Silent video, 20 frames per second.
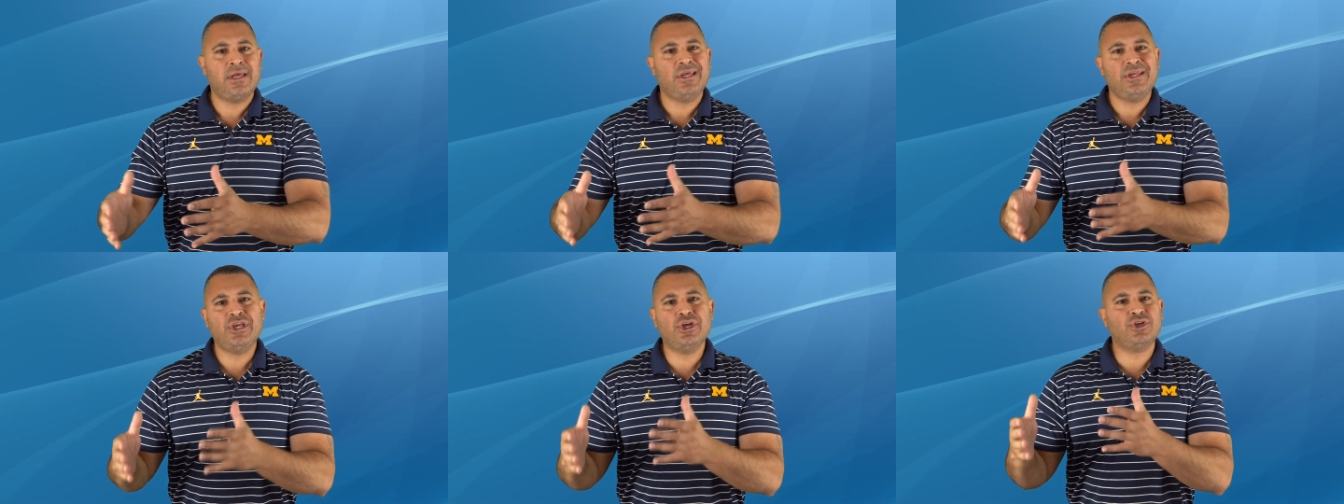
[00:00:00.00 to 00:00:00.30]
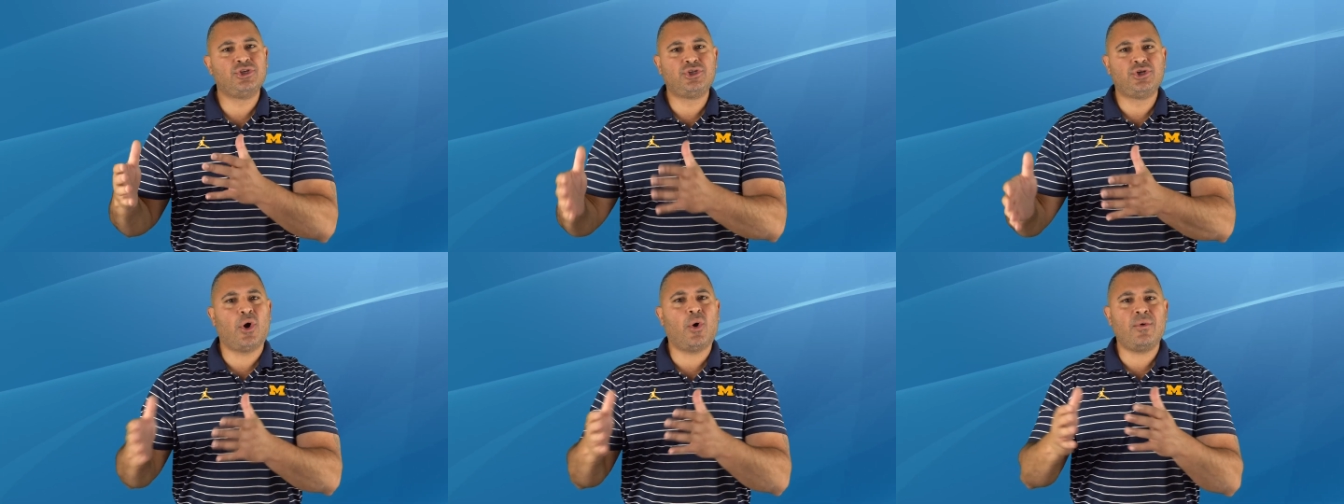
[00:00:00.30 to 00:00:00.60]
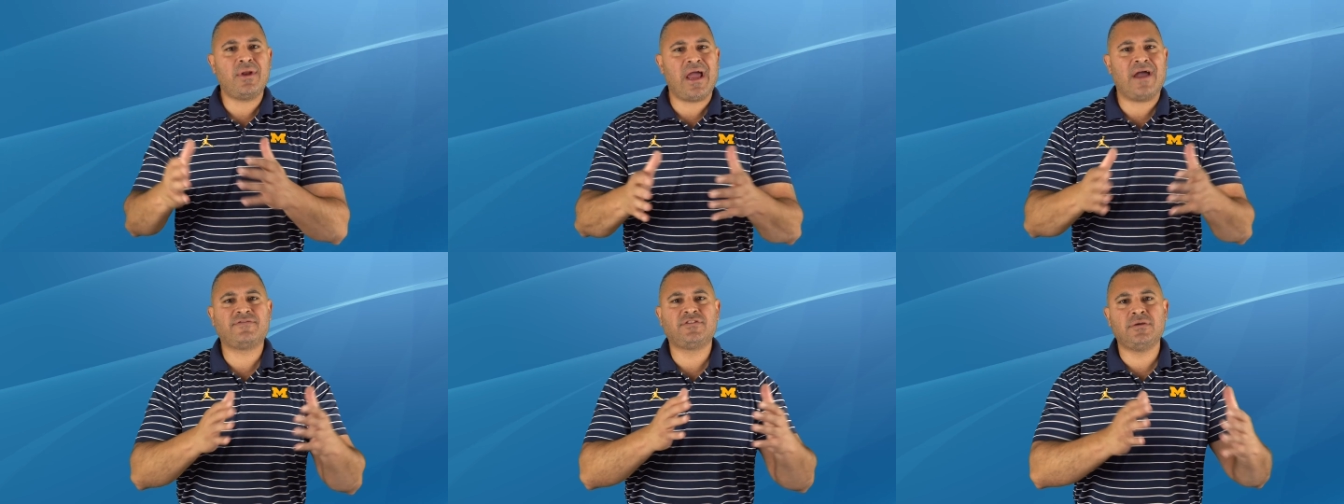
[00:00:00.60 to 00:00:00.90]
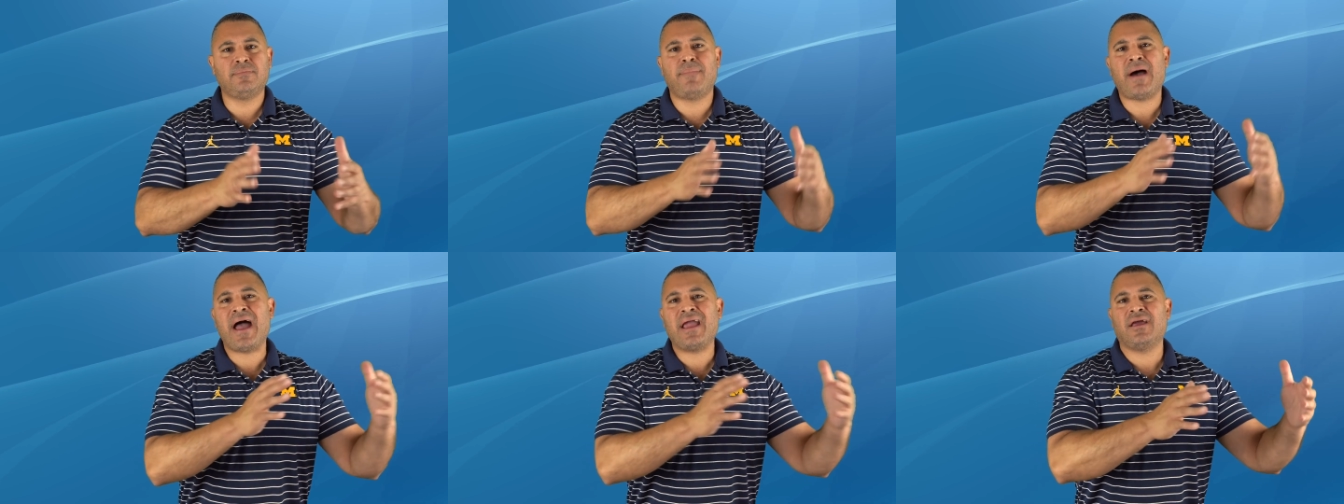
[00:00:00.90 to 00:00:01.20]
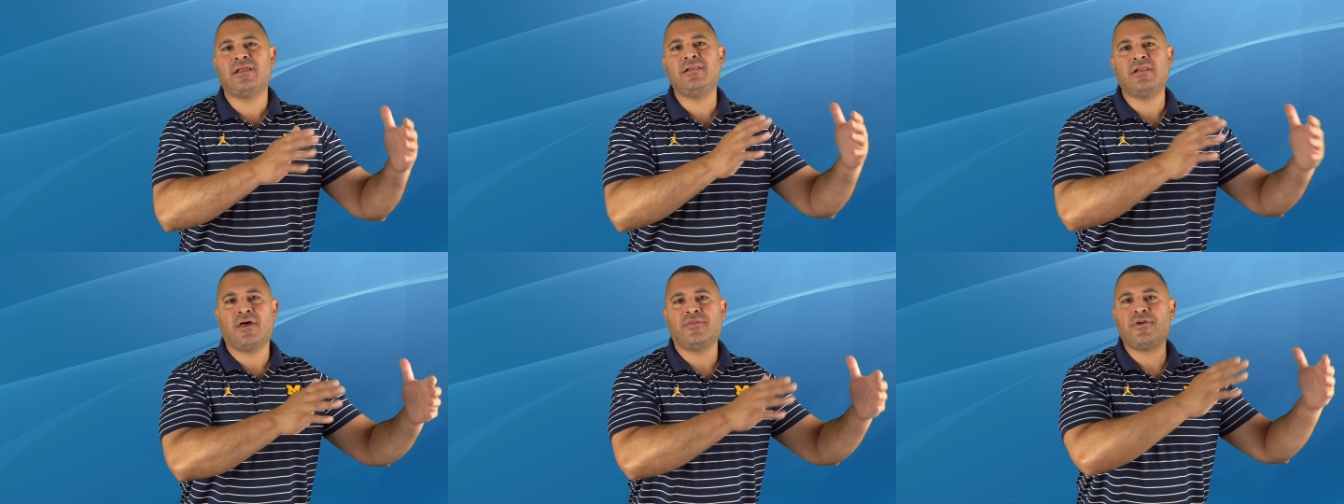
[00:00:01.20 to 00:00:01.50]
you don't have to buy
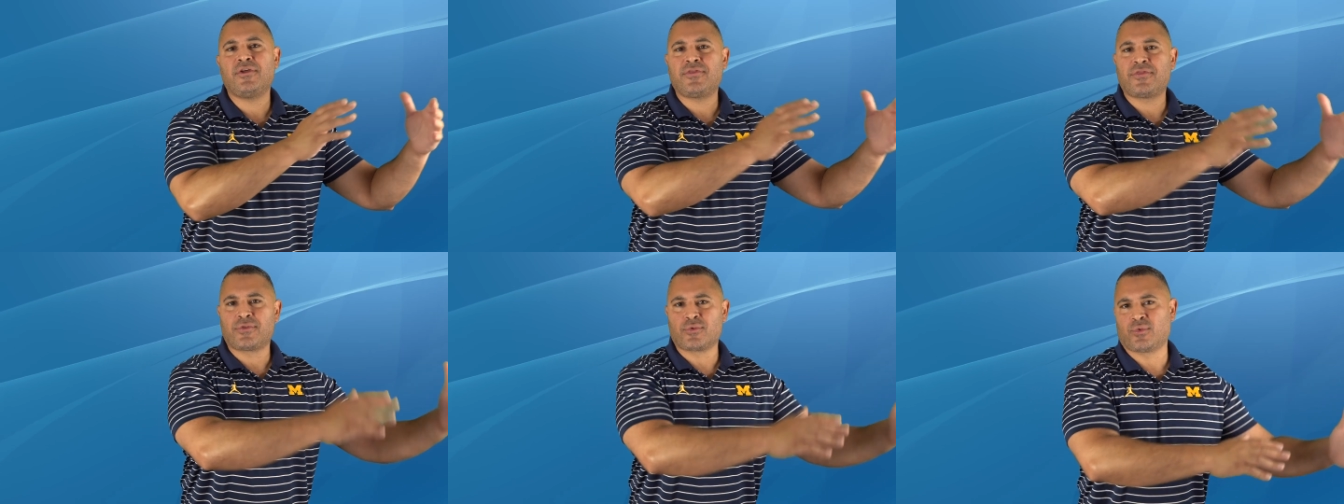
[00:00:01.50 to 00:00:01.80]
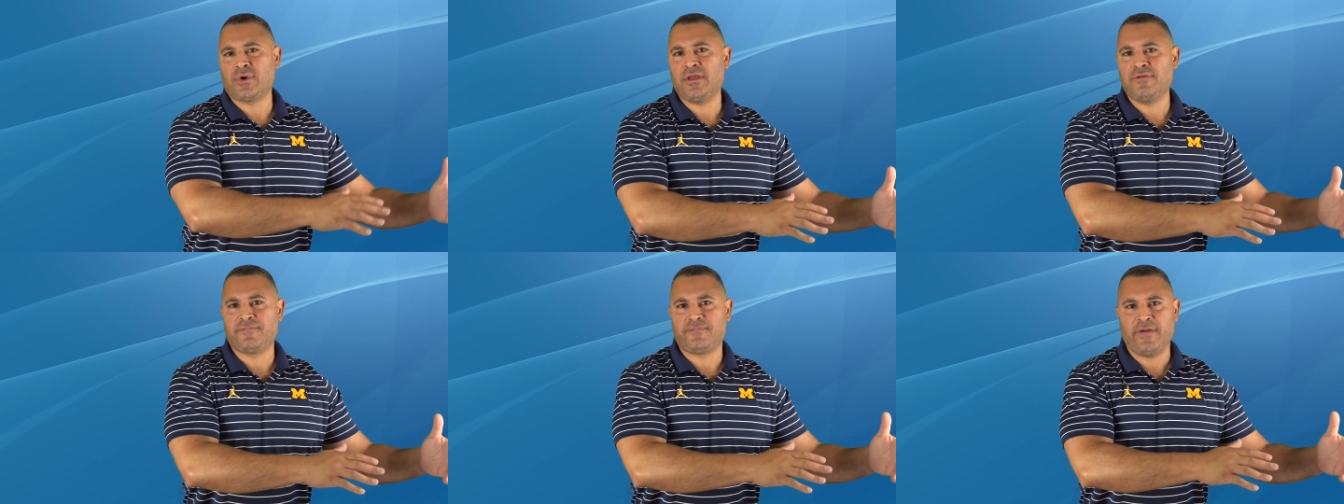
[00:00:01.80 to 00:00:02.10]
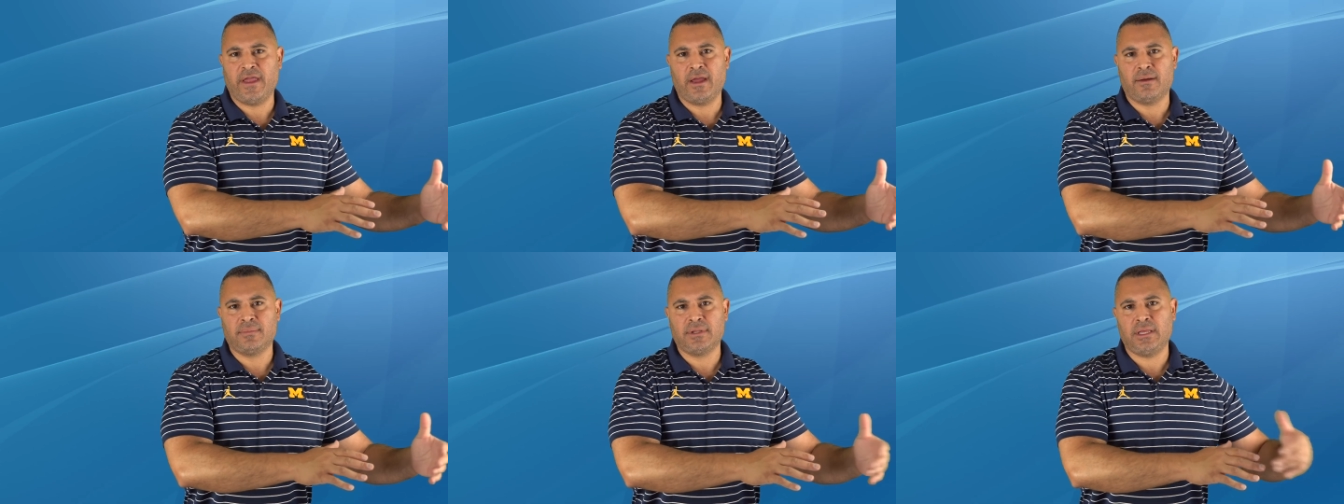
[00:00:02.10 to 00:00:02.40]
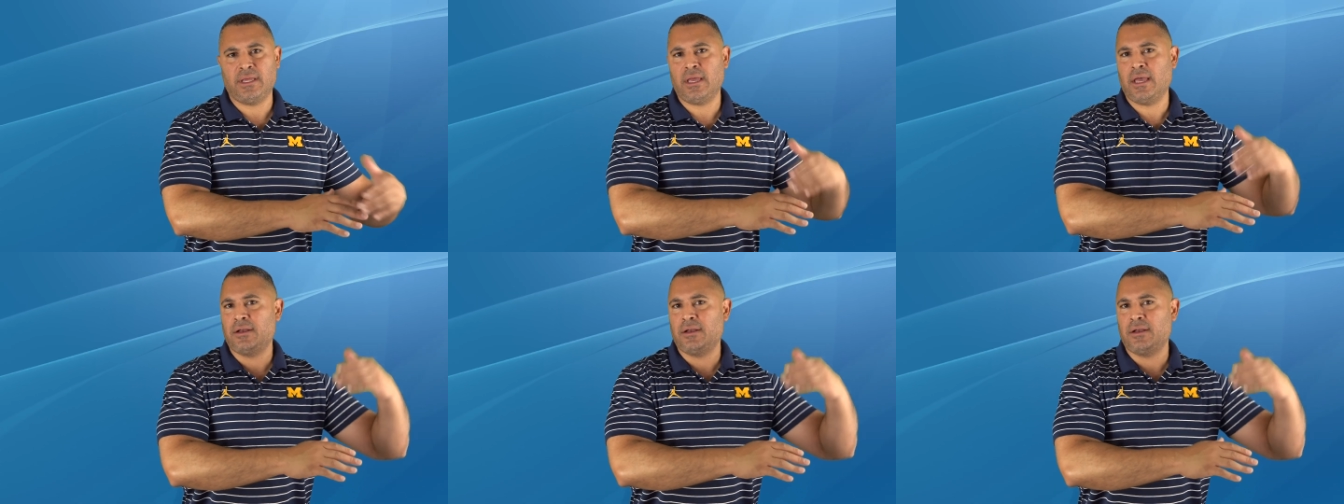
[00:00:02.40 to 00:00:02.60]
another 3-family